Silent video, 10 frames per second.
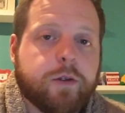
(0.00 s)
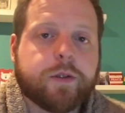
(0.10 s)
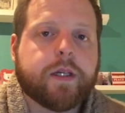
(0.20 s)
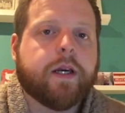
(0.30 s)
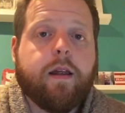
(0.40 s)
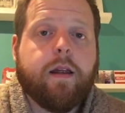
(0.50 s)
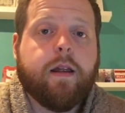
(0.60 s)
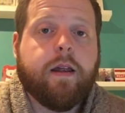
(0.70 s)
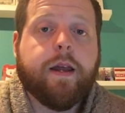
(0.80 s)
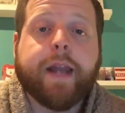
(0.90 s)
music
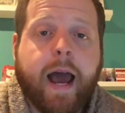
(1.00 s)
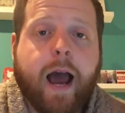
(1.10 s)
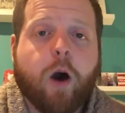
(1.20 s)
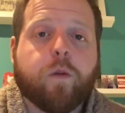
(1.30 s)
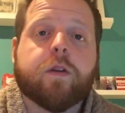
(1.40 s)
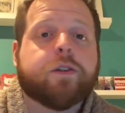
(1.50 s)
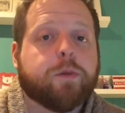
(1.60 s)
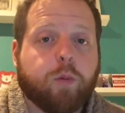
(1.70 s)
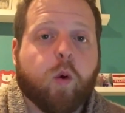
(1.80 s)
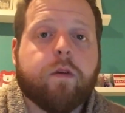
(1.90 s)
and how the
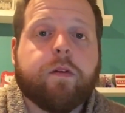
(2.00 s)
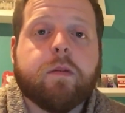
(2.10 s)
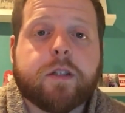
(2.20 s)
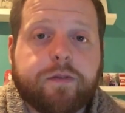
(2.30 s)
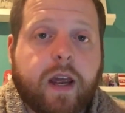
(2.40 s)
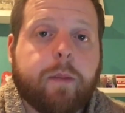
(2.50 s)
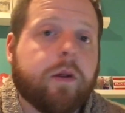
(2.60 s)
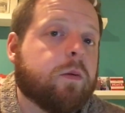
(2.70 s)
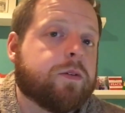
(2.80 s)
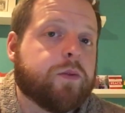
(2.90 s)
support from his family
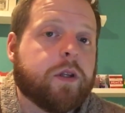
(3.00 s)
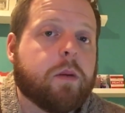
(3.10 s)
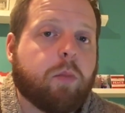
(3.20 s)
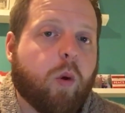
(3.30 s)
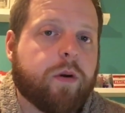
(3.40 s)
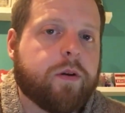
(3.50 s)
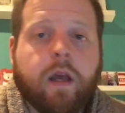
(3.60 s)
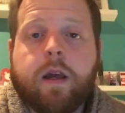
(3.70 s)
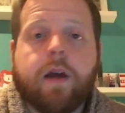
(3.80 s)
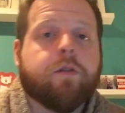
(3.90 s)
was really
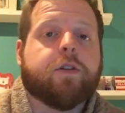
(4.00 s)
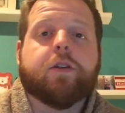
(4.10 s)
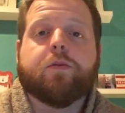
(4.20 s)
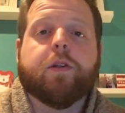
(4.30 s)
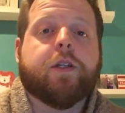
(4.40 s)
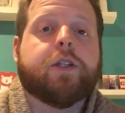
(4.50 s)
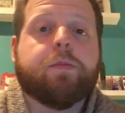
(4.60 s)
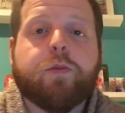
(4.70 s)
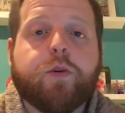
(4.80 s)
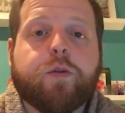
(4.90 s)
important. And there's this really
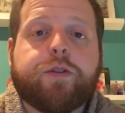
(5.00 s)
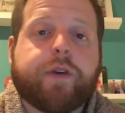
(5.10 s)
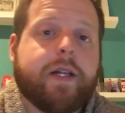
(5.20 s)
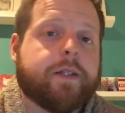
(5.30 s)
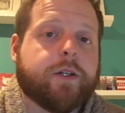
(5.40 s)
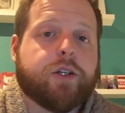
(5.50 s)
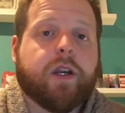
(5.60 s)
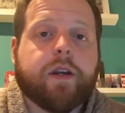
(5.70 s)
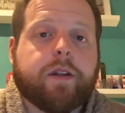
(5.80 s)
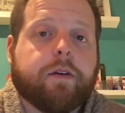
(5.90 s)
smooth
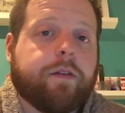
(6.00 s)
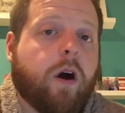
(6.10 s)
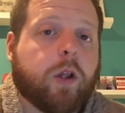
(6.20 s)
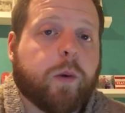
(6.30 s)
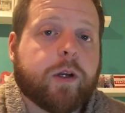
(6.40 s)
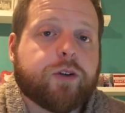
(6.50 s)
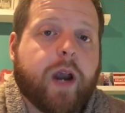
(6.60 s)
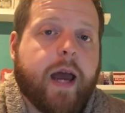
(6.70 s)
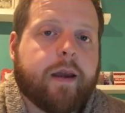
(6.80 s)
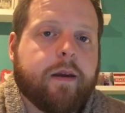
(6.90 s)
transition into the following
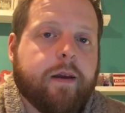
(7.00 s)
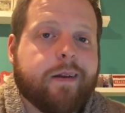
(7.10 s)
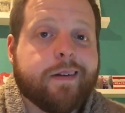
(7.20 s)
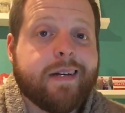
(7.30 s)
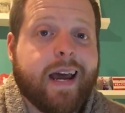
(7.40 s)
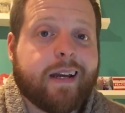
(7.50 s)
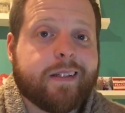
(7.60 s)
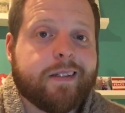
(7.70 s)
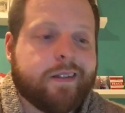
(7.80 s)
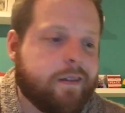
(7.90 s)
track. Next.